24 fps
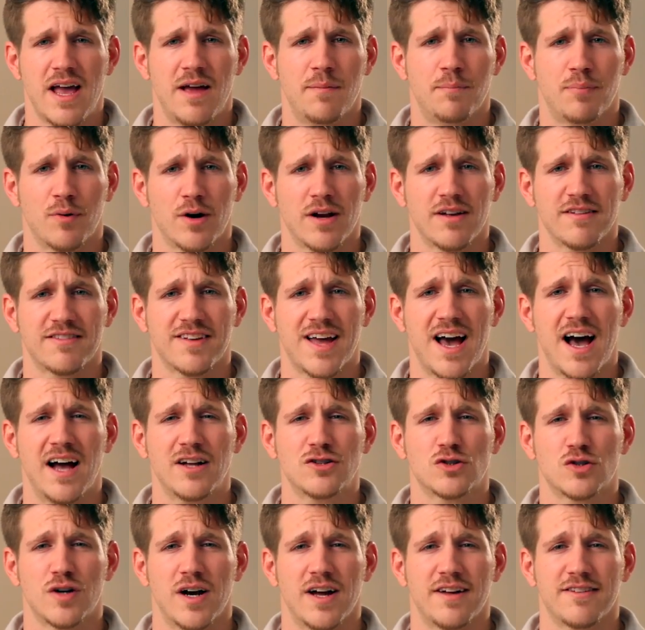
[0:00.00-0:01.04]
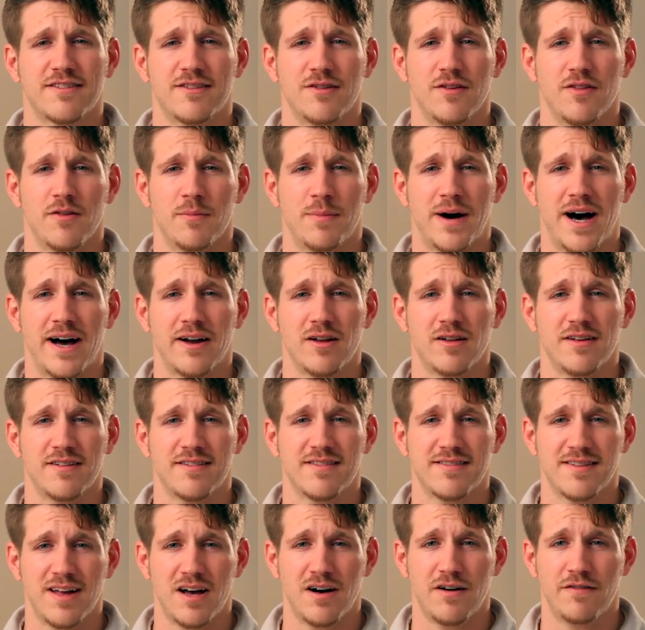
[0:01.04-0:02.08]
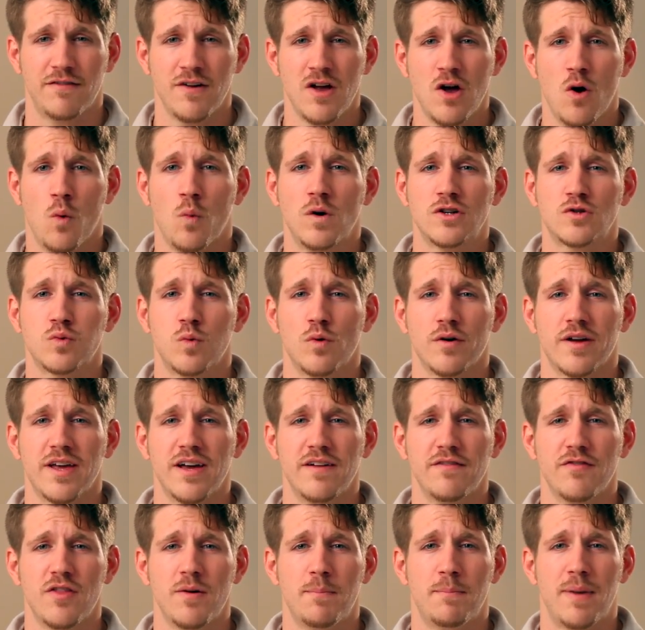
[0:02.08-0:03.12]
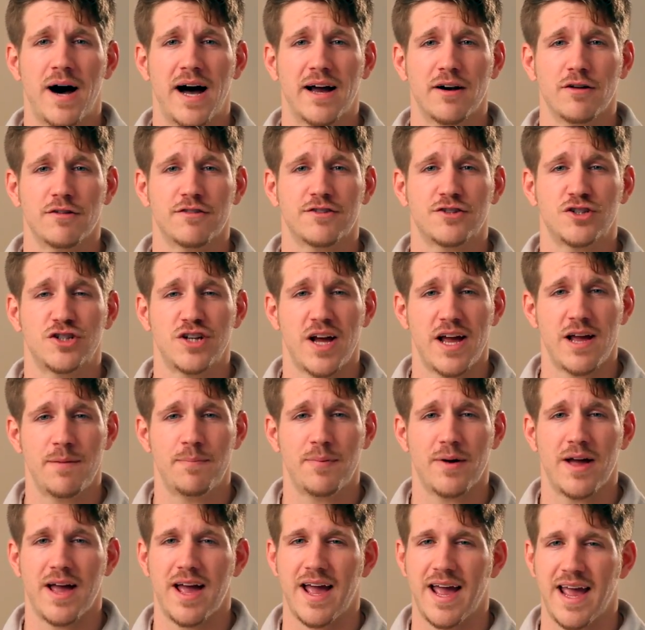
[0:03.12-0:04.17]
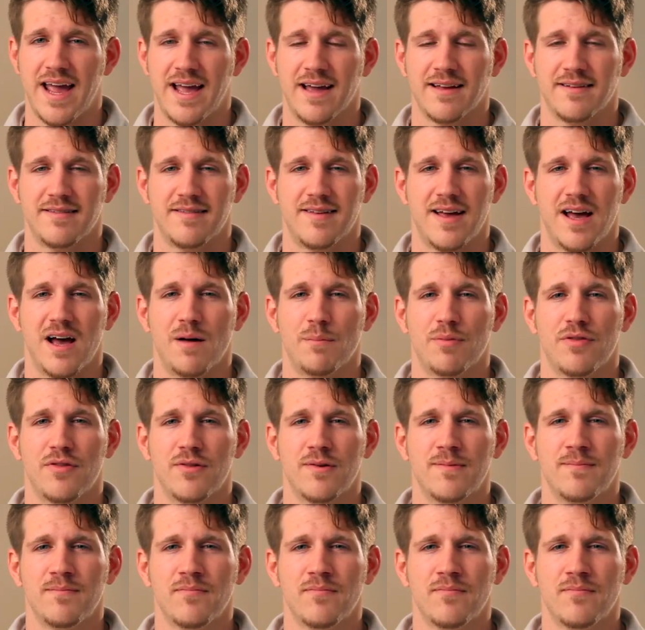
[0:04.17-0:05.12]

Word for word: It brings contrast to the bottle itself, which will give the bottle's shape and depth.